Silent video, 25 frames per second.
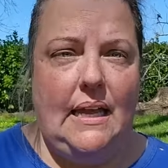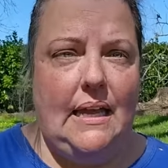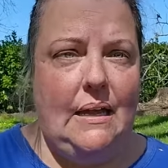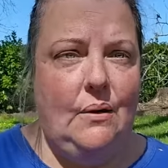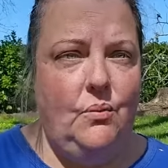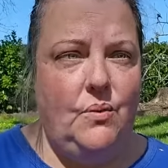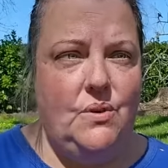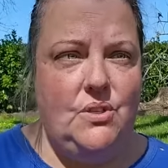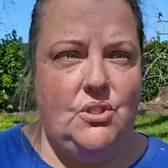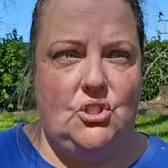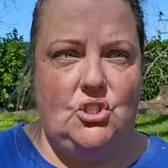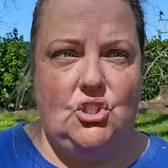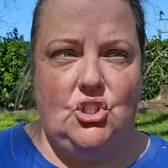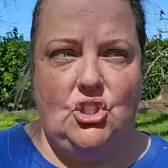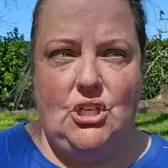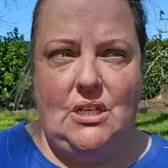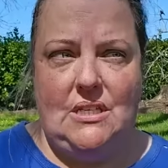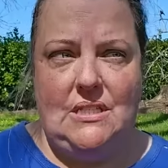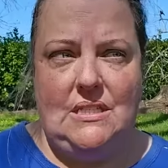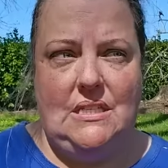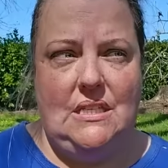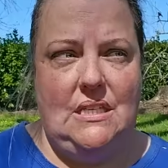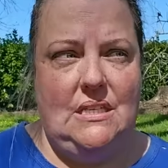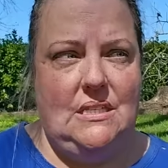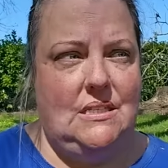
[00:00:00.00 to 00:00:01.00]
It was
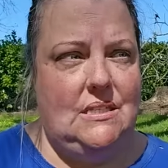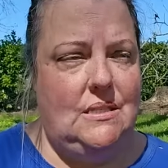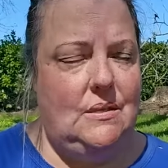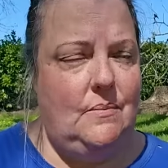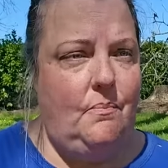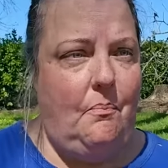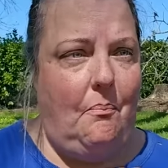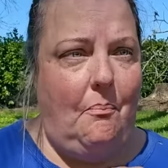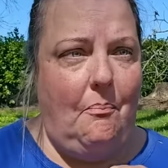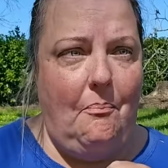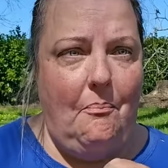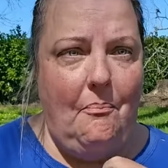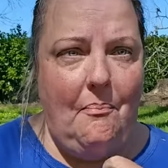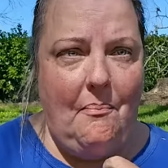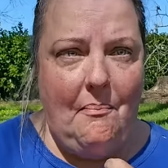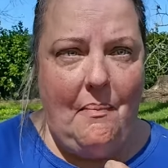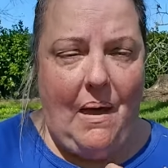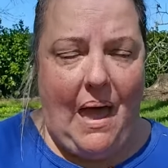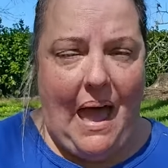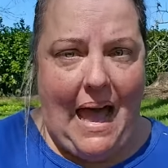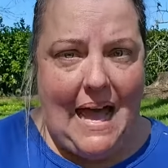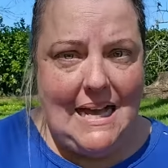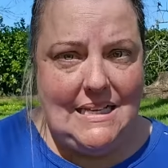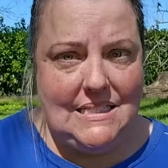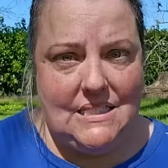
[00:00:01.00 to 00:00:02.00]
just this
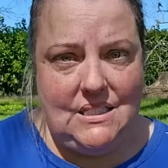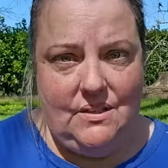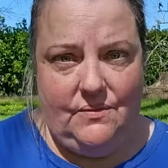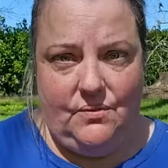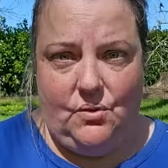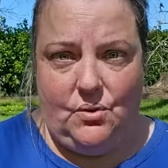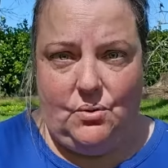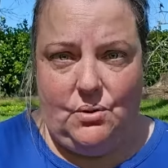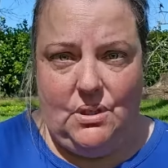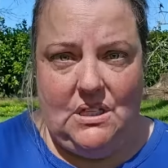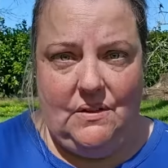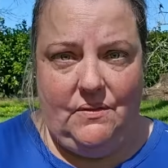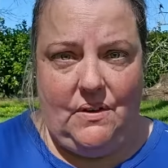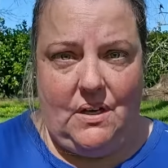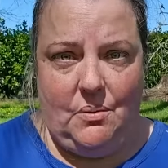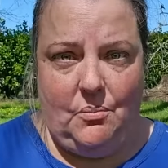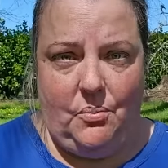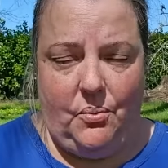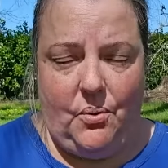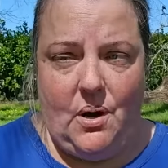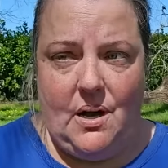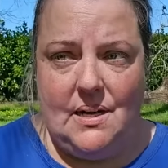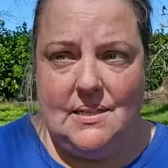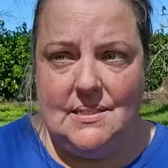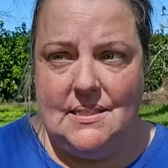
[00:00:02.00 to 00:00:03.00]
massive grieving
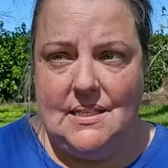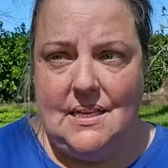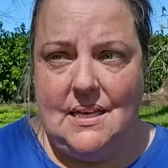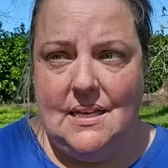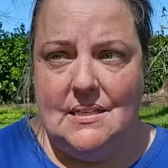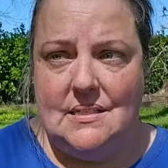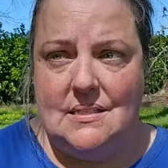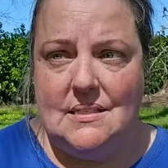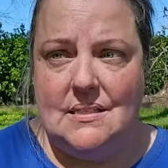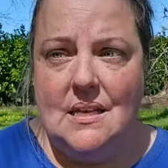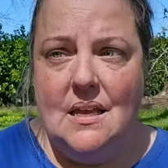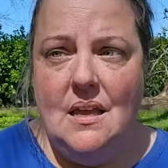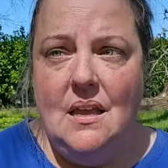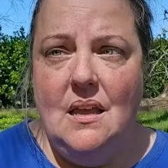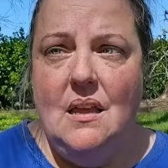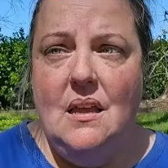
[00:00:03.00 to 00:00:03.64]
process